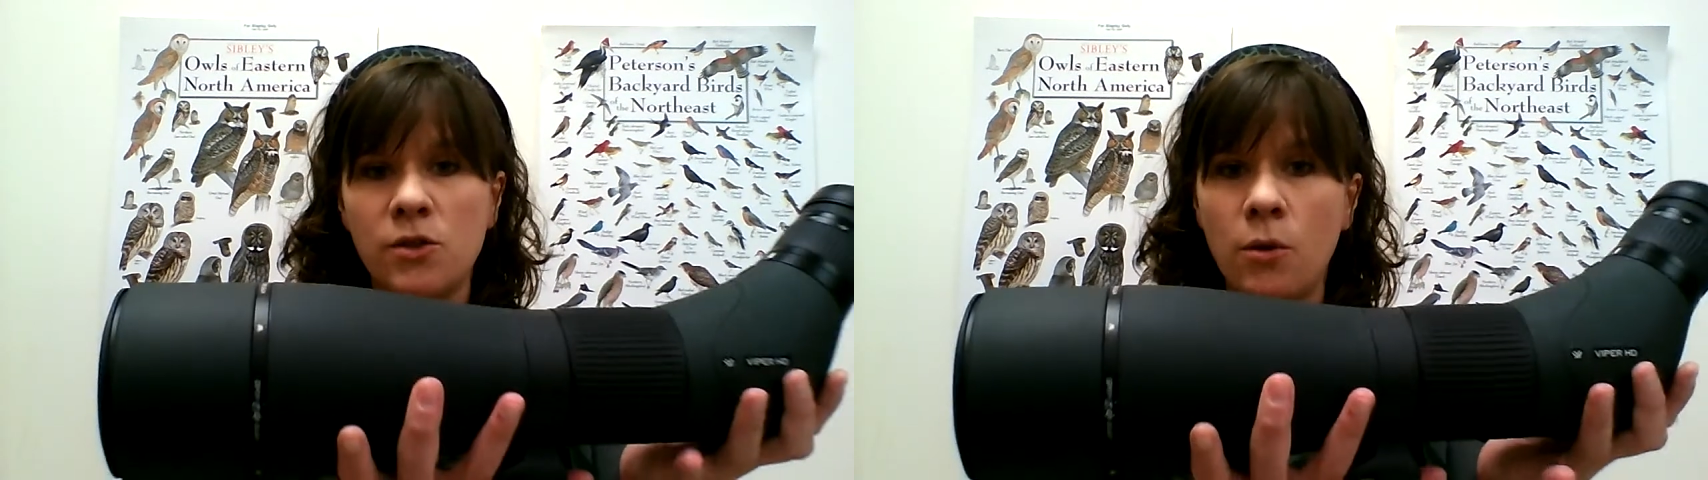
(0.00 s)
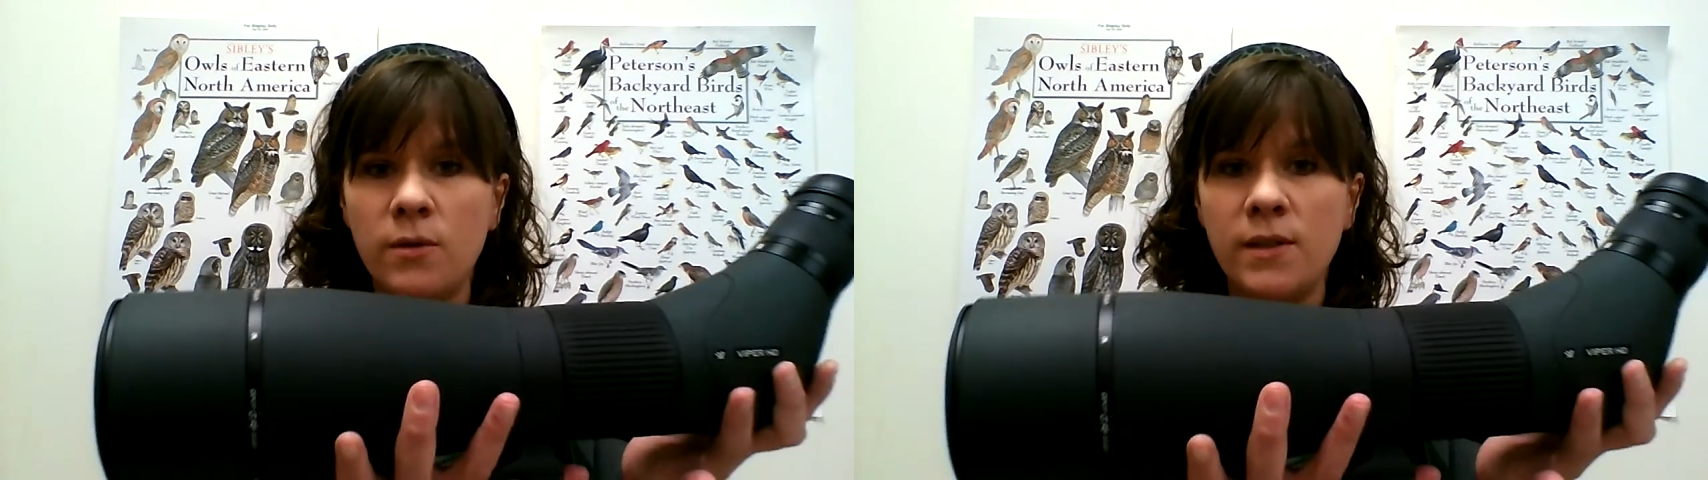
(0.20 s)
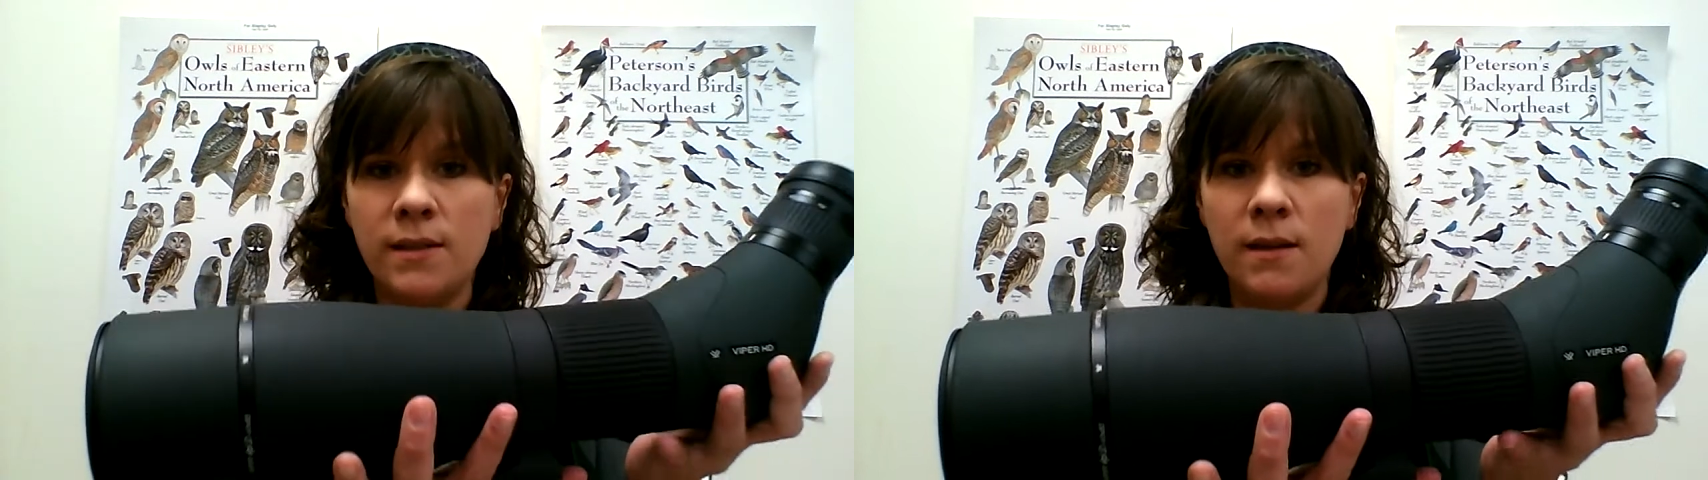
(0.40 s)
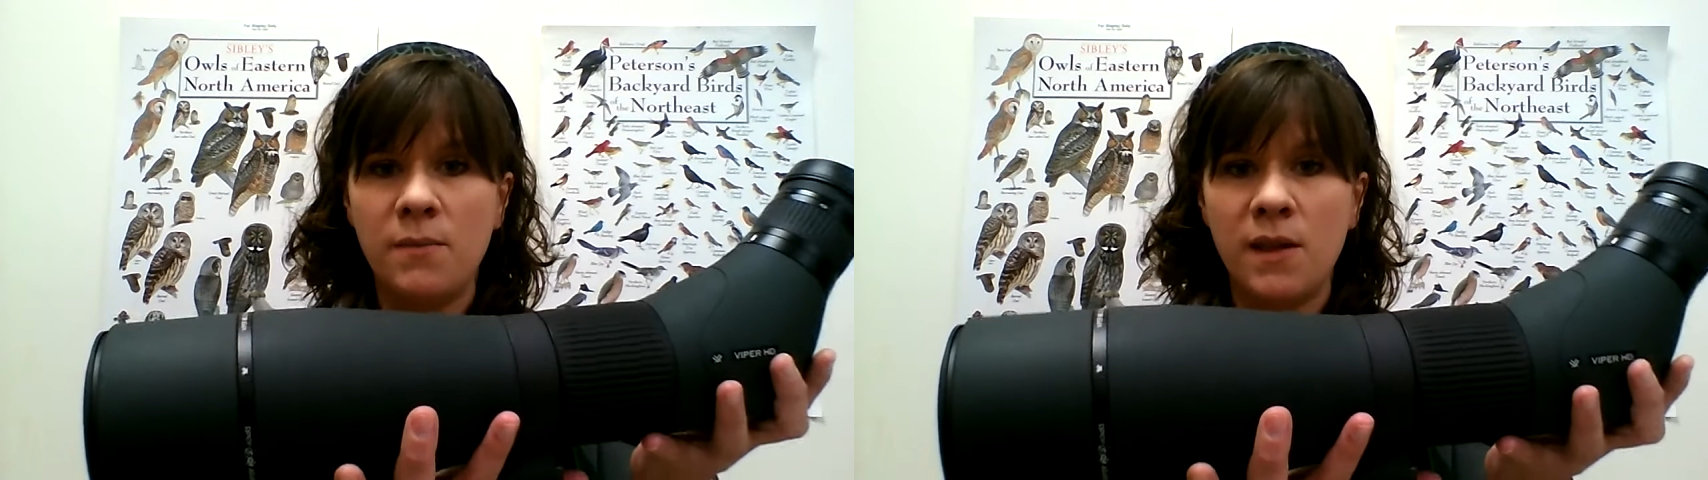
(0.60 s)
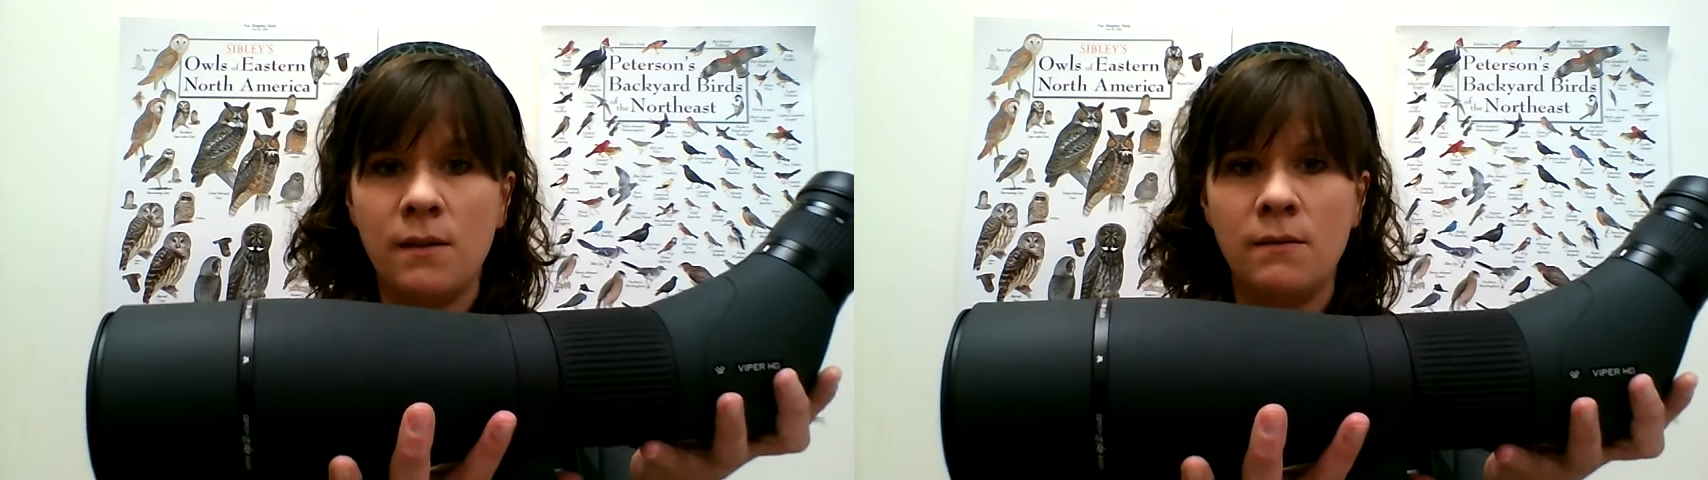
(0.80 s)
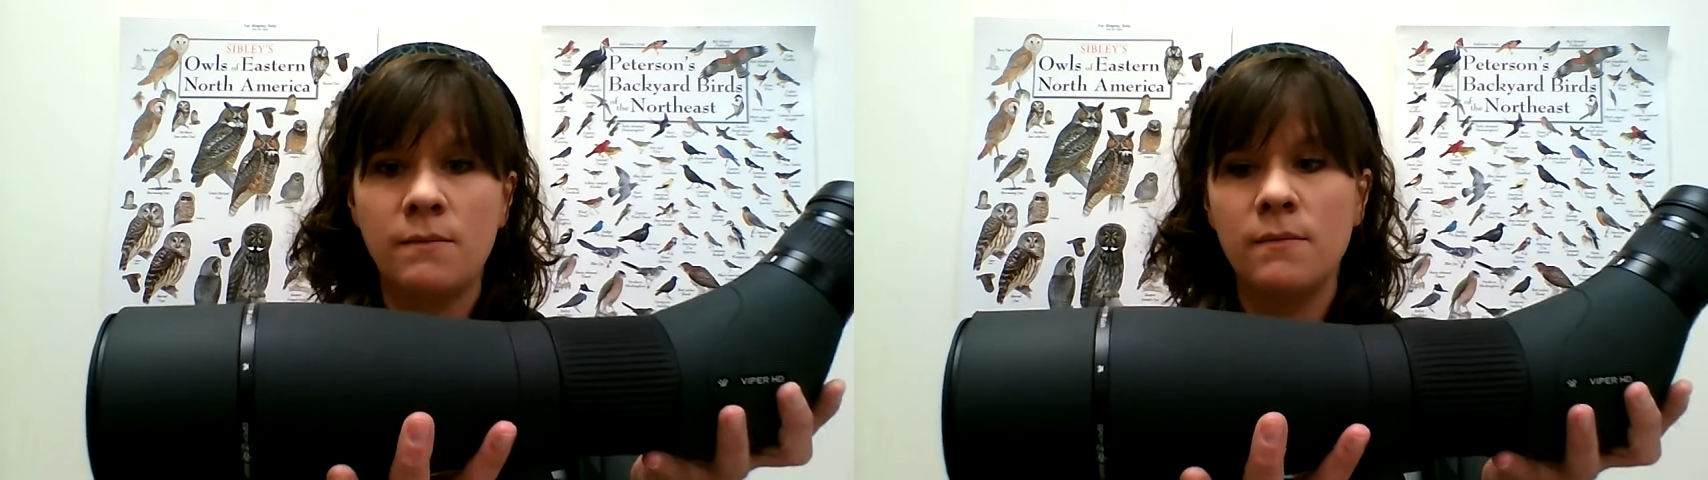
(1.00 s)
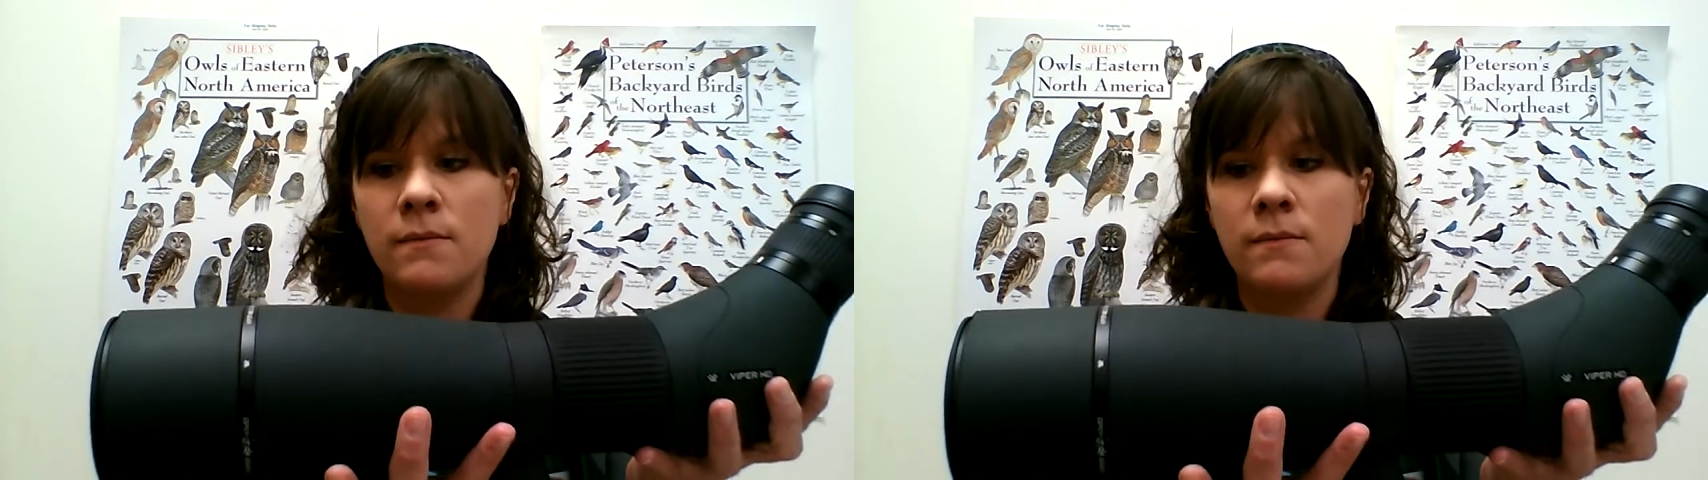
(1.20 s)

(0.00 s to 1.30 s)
you're holding something